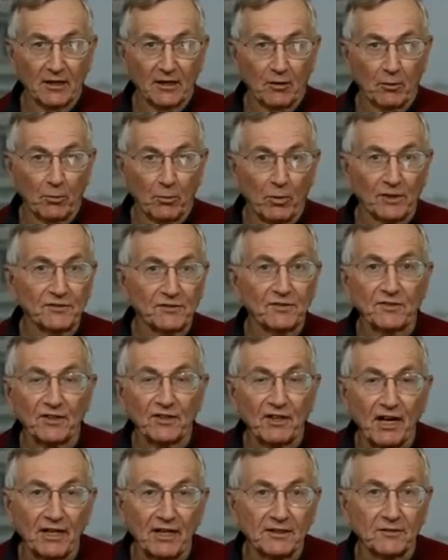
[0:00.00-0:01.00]
wasn't
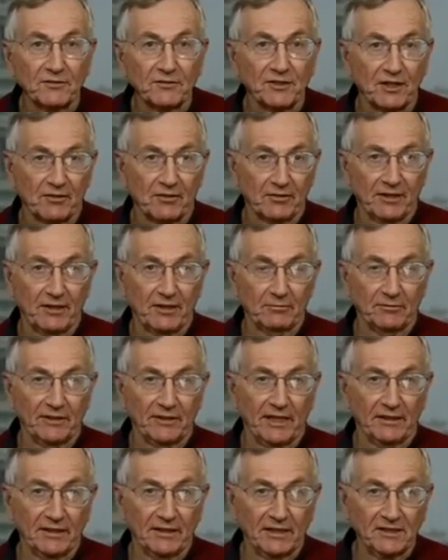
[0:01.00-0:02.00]
the kind of sarin
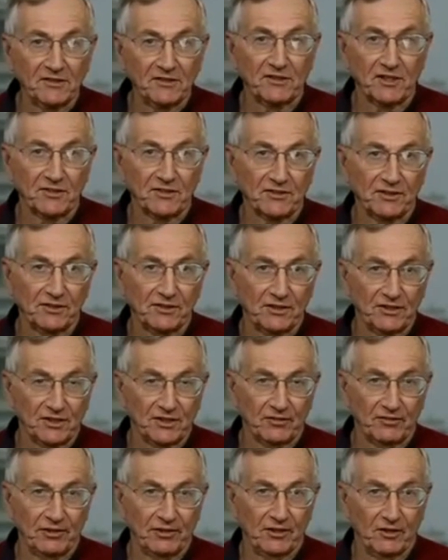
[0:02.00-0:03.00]
that exists in the
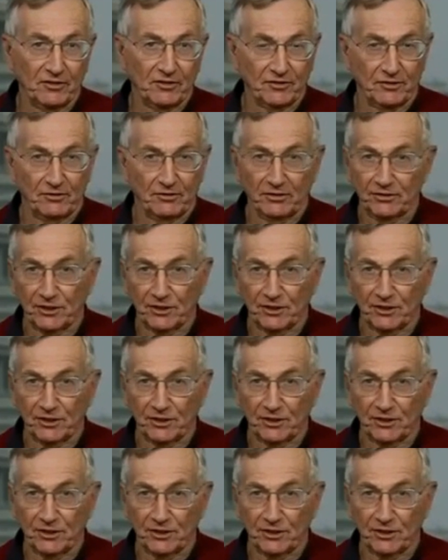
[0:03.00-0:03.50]
Syrian arsenal.